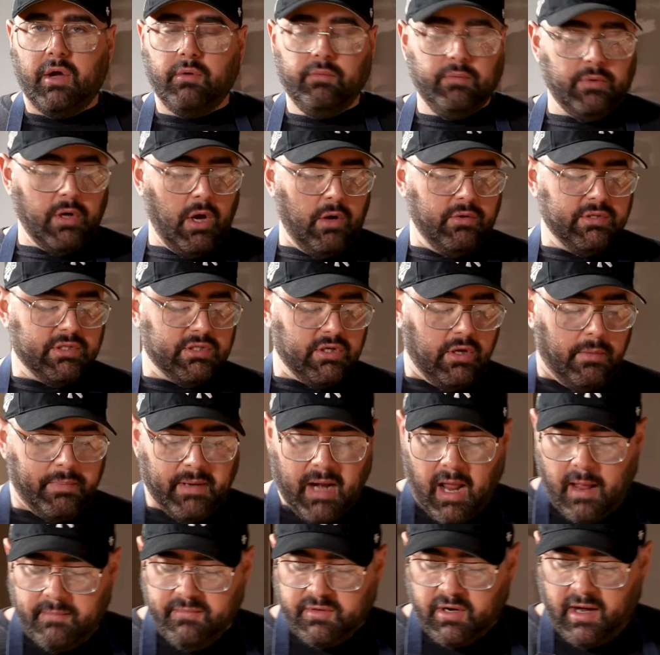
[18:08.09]
coastal, but
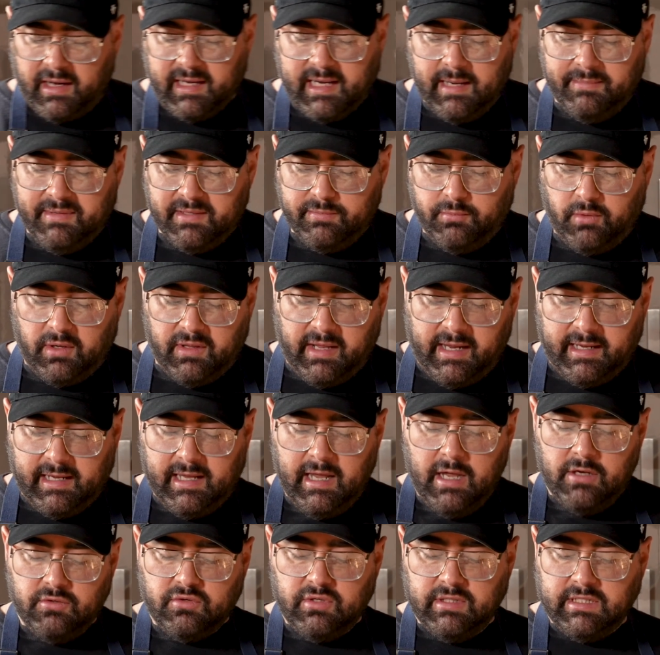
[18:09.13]
I'm trying to keep this more like
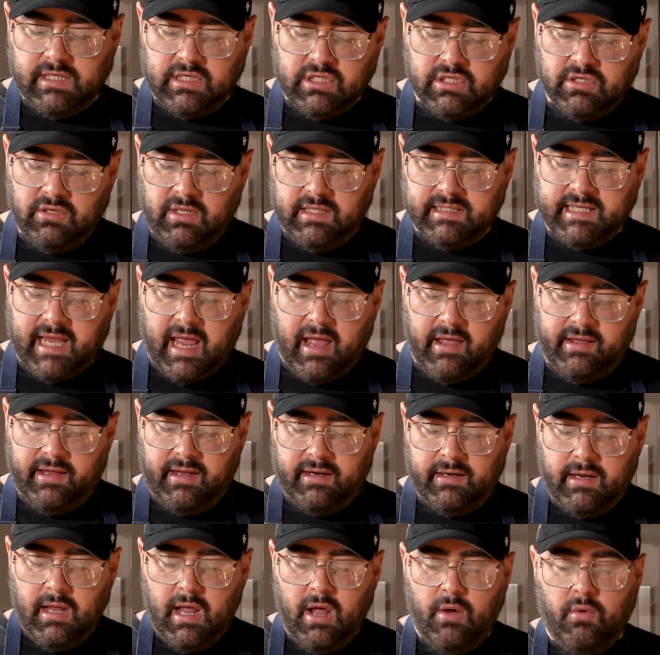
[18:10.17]
traditional Italian
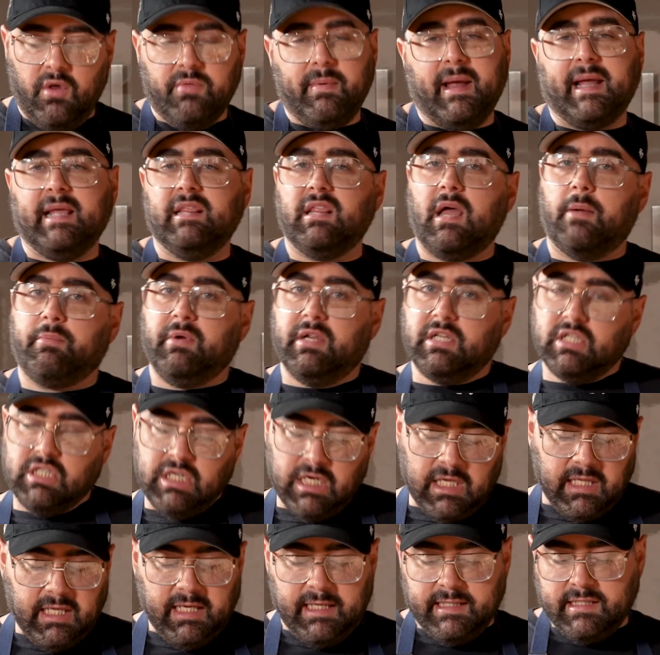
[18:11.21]
with my Calabrian
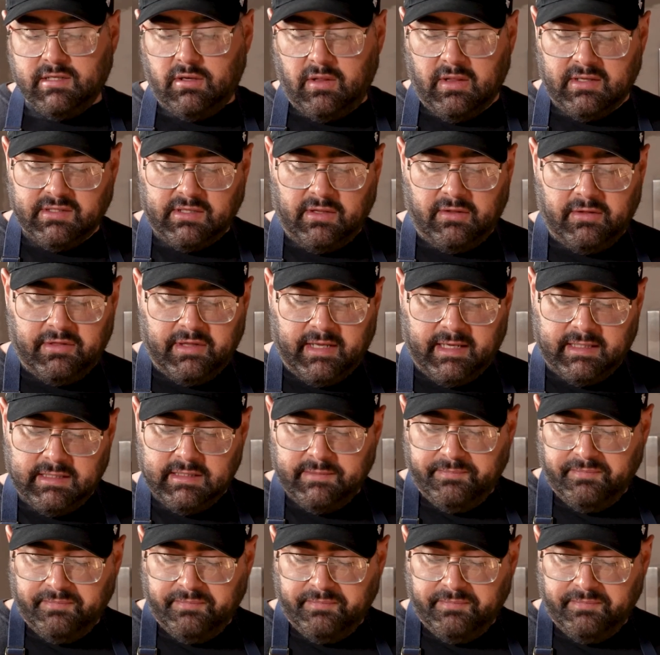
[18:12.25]
chilies and all those other things.